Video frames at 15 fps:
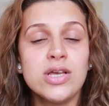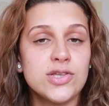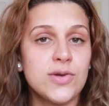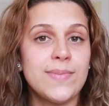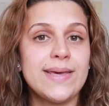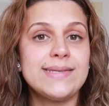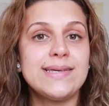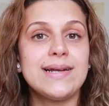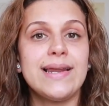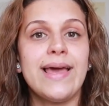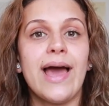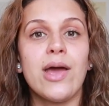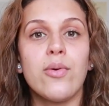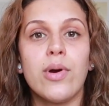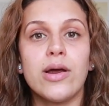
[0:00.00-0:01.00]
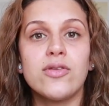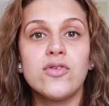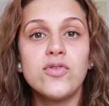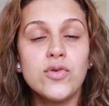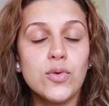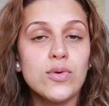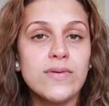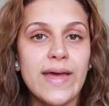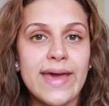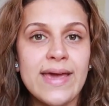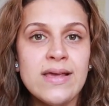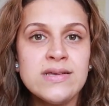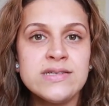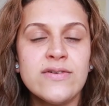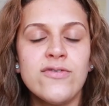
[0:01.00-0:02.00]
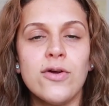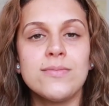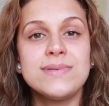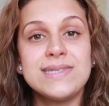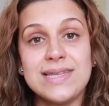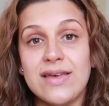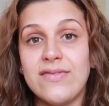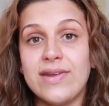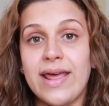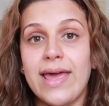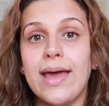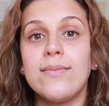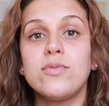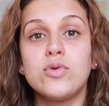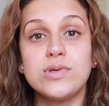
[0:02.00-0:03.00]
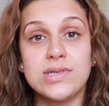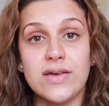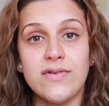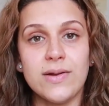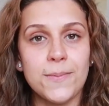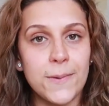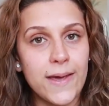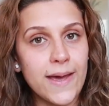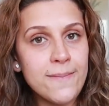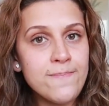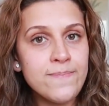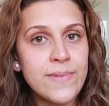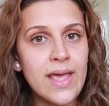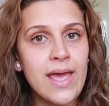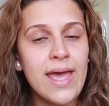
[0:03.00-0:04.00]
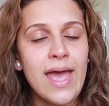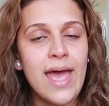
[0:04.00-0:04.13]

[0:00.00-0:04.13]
So basically I worked two days from 7 a.m. to 7 p.m.